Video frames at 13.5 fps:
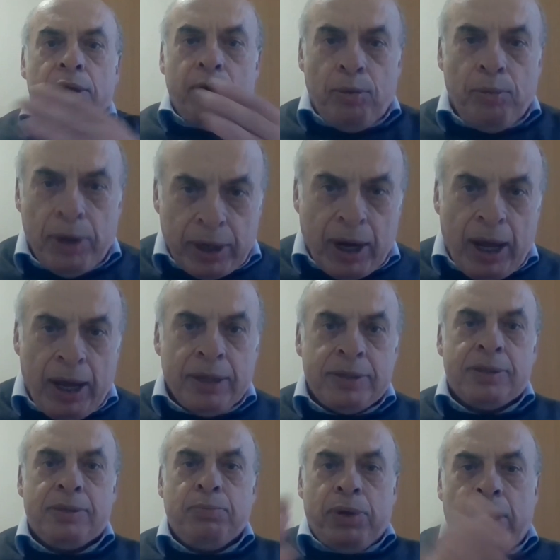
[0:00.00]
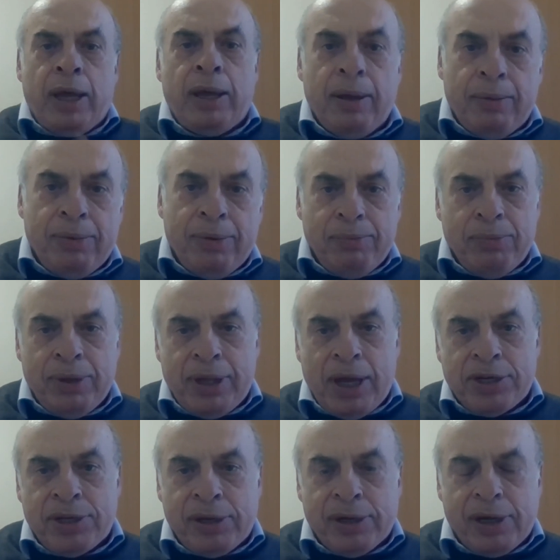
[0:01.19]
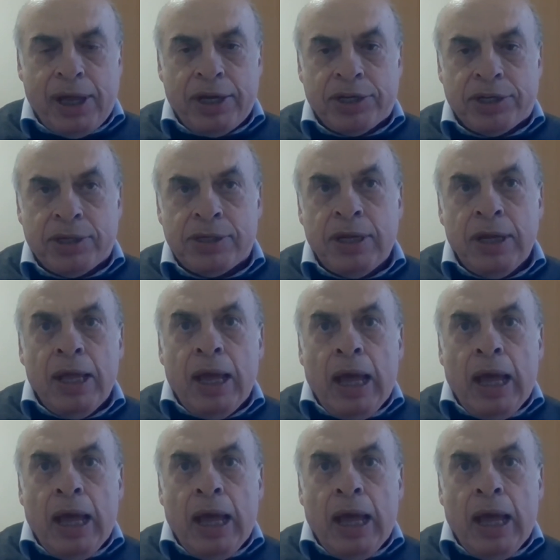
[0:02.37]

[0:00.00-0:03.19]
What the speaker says: human rights, national relations,